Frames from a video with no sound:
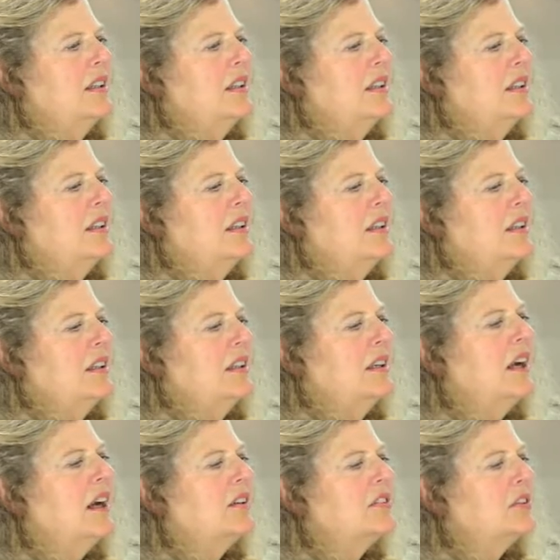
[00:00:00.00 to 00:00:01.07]

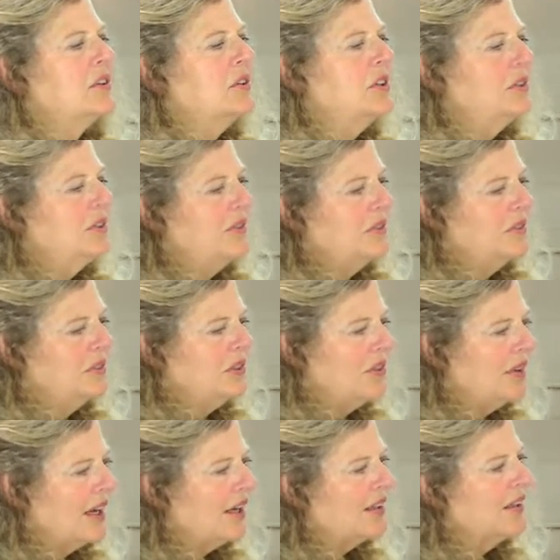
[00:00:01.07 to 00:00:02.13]

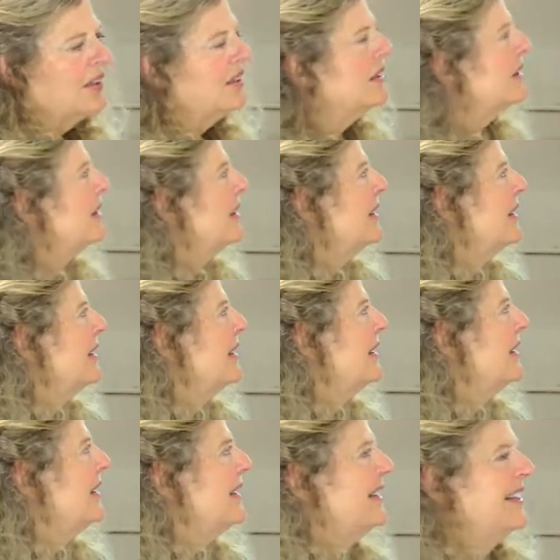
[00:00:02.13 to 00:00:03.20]

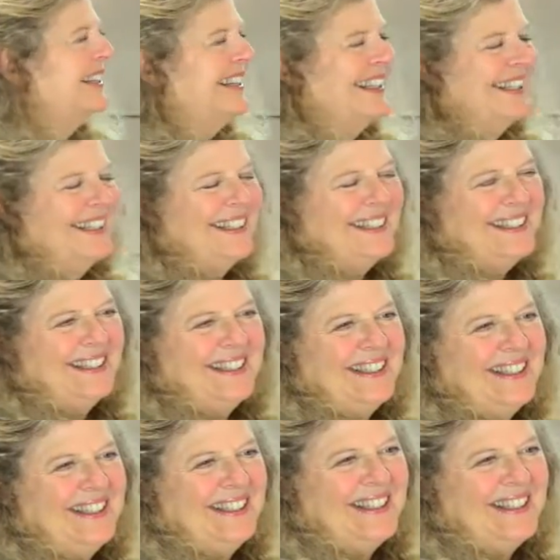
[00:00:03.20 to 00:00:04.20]
This person isn't speaking.